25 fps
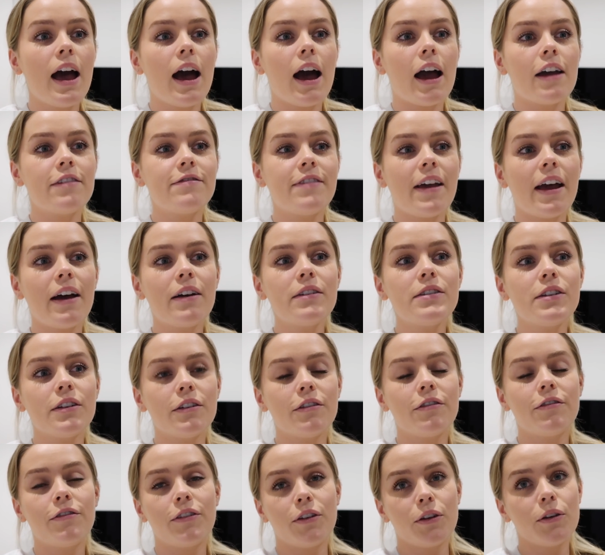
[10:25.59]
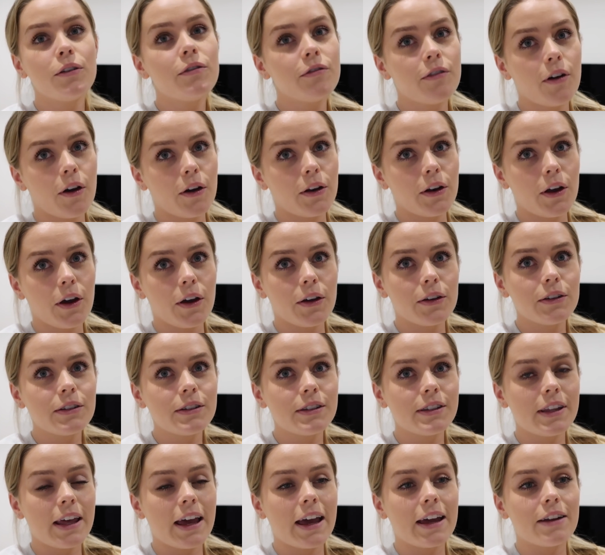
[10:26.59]
I found a few photos
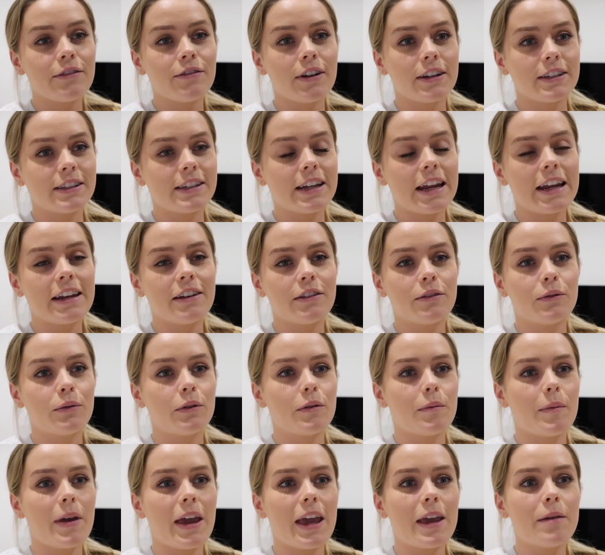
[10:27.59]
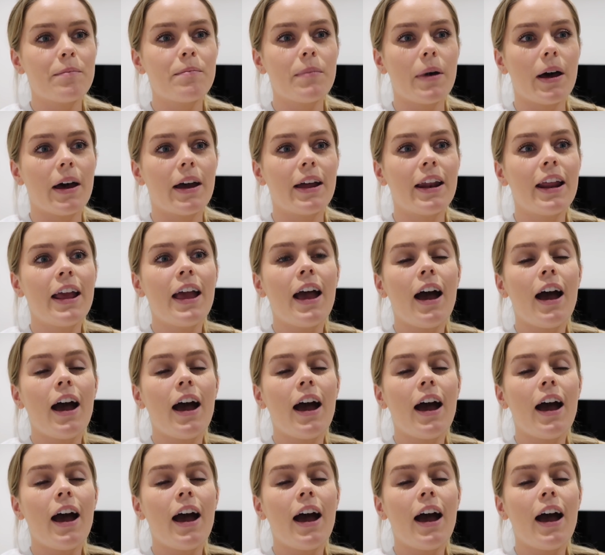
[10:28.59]
that resonated with me, but